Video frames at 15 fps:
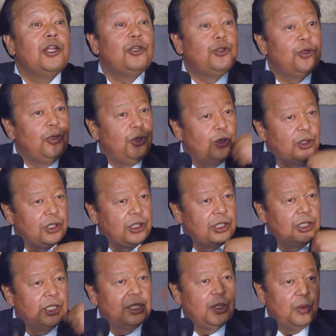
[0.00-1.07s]
to
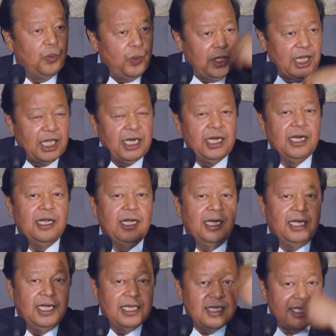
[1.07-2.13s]
look within,
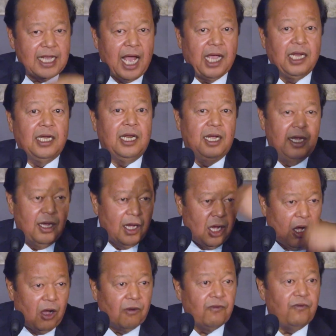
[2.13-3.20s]
inside
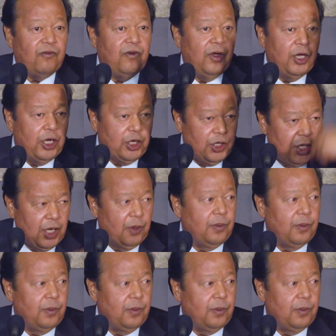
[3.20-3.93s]
of you.